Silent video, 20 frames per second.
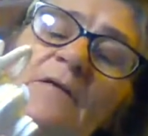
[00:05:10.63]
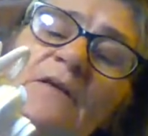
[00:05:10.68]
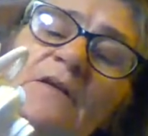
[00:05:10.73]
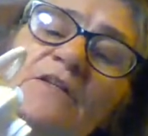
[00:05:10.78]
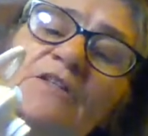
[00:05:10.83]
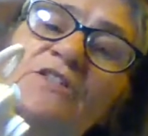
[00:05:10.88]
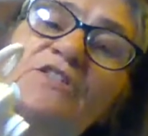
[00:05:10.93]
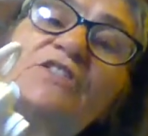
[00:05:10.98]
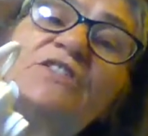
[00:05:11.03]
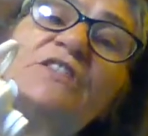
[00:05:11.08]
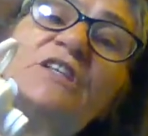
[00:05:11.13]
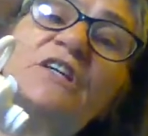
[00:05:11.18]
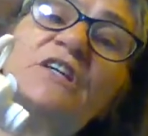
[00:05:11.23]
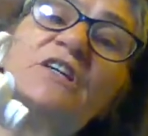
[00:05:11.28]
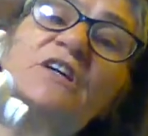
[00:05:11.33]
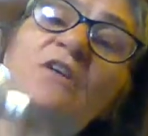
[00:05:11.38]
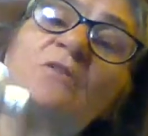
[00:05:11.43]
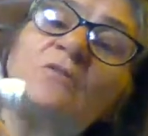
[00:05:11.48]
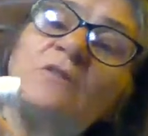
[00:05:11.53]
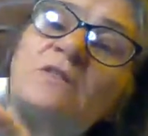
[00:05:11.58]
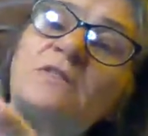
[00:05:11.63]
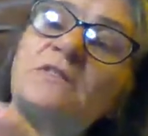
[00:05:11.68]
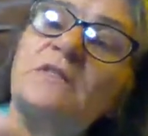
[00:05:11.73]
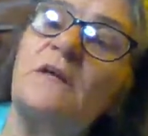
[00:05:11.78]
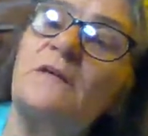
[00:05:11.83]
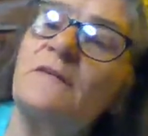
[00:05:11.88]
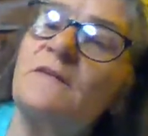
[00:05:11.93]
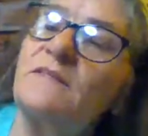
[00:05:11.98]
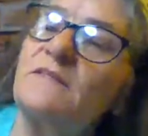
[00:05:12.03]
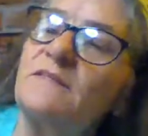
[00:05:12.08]
unless you suck on it. It's
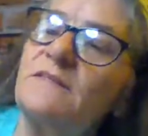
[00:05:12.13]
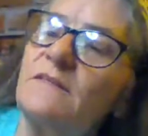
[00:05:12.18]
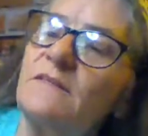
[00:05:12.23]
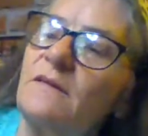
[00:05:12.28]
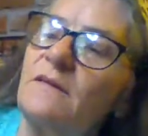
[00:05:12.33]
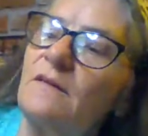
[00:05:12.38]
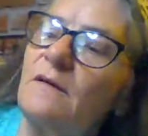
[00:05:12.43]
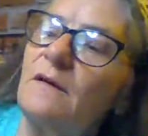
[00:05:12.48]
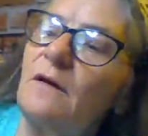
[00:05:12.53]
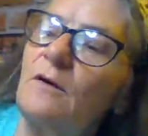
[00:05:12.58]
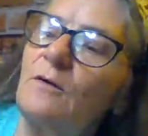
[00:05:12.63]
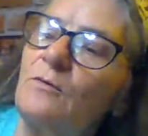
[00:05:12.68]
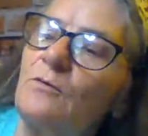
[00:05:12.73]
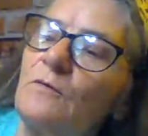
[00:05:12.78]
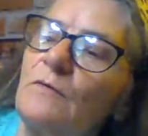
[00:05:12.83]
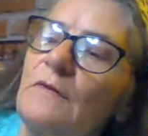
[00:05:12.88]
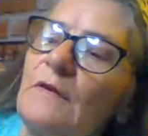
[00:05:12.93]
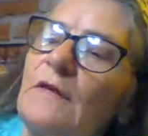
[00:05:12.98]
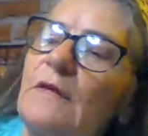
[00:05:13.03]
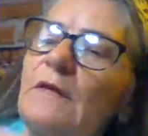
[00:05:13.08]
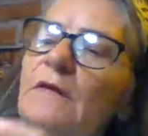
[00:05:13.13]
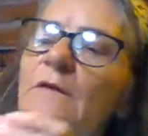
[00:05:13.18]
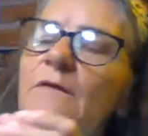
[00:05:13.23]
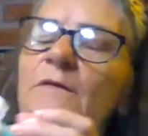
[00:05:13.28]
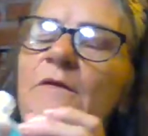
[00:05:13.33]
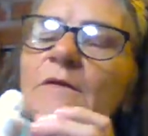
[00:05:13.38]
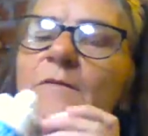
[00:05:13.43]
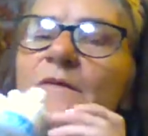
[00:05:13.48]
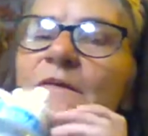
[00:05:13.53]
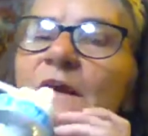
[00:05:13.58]
got this silicone thing.
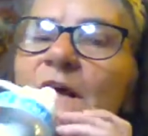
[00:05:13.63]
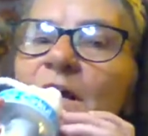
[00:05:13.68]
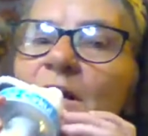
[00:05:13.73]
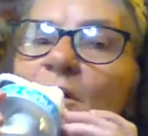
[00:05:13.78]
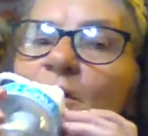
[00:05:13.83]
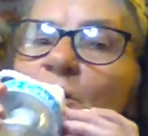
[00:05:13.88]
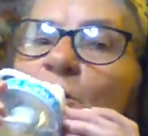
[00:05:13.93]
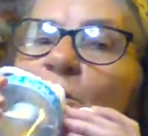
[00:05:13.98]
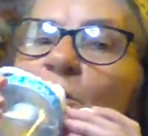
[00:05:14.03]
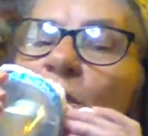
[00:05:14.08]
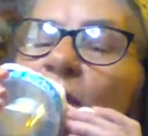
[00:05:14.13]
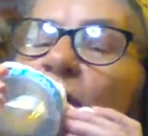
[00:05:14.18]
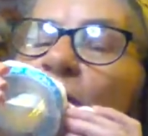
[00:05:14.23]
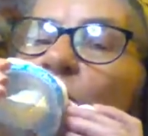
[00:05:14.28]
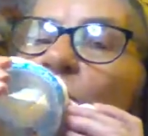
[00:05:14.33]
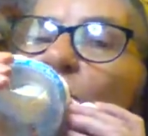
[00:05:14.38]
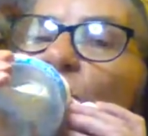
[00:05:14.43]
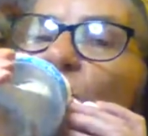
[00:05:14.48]
Isn't that cool though?